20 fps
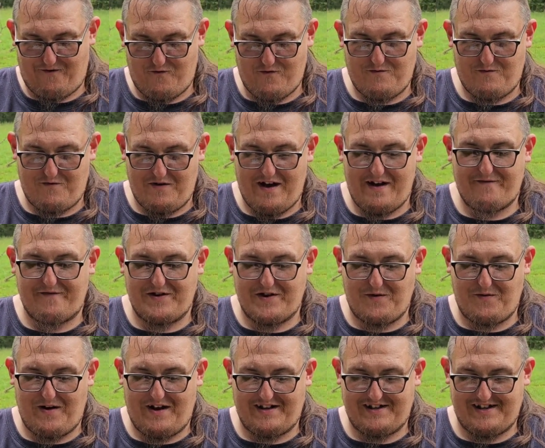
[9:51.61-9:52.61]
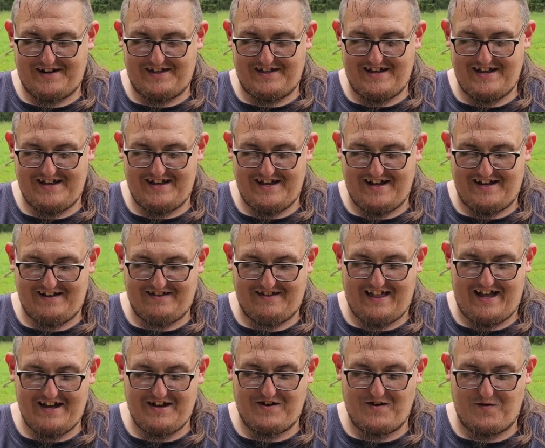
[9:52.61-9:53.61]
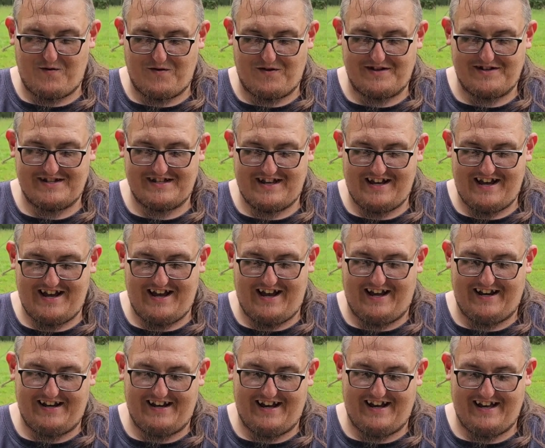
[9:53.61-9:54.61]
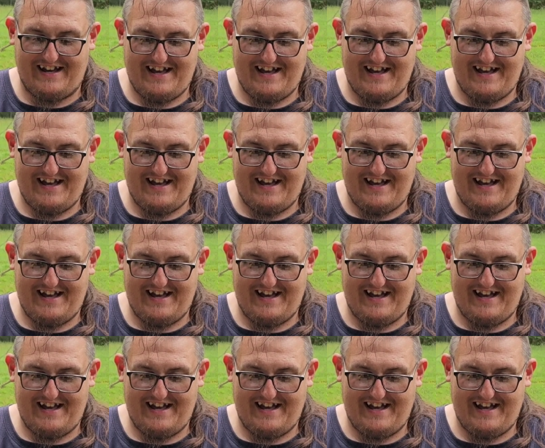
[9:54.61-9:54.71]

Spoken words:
We'll have to go out to the lake course and